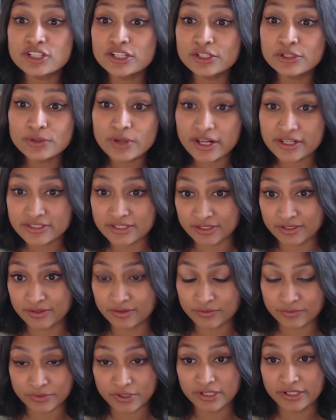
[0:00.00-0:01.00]
you guys are
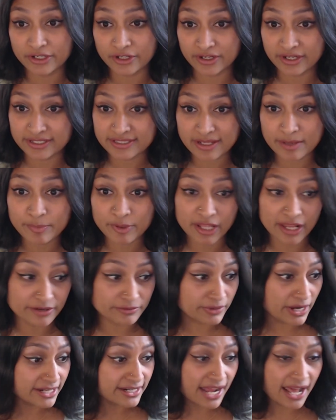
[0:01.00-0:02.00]
a really good example. I
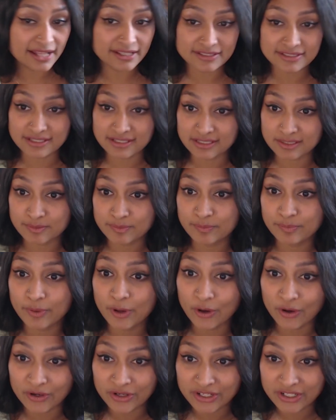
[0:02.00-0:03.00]
read Alice's
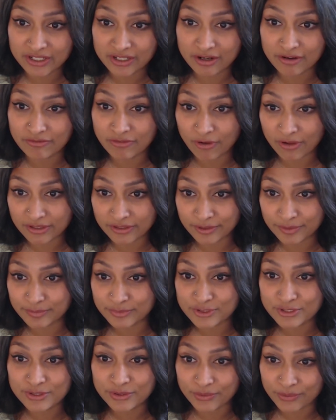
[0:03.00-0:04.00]
book, her volume
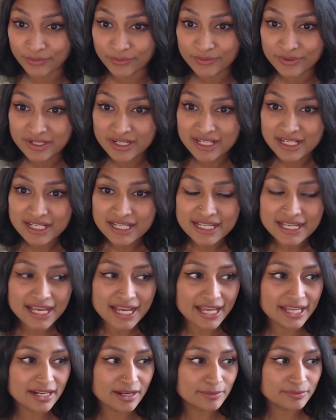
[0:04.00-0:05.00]
two,
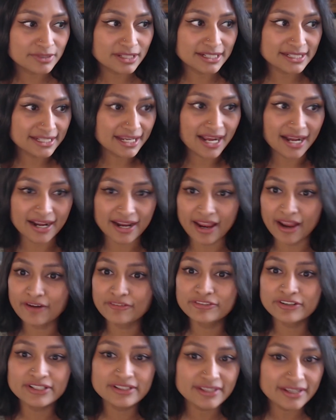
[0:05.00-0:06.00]
and I'm like, yeah,
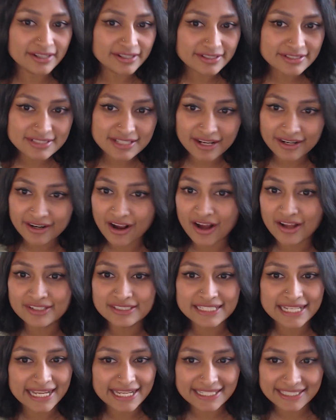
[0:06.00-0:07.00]
everything is like
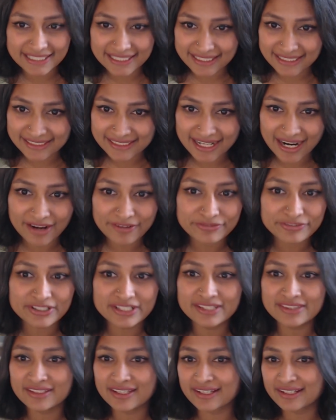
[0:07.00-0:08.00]
ungated.
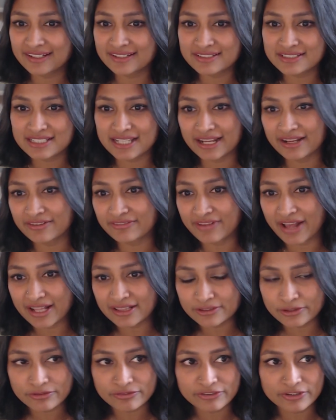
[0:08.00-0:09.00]
Everything is like
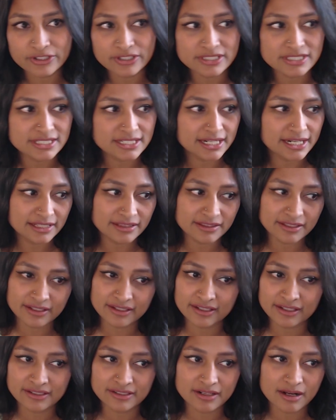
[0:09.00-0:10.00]
value first. And I
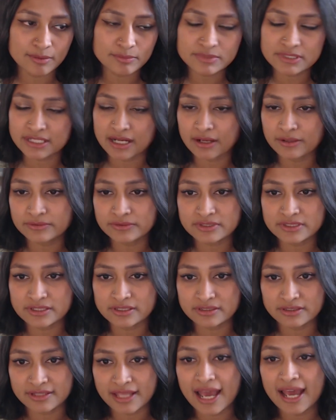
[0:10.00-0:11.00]
think it comes down
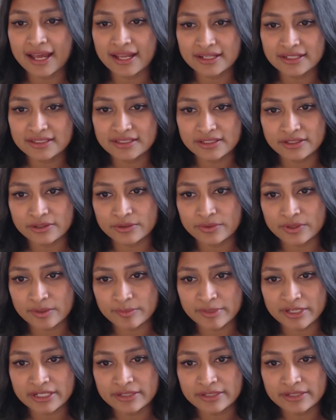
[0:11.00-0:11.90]
to that. You know what I mean?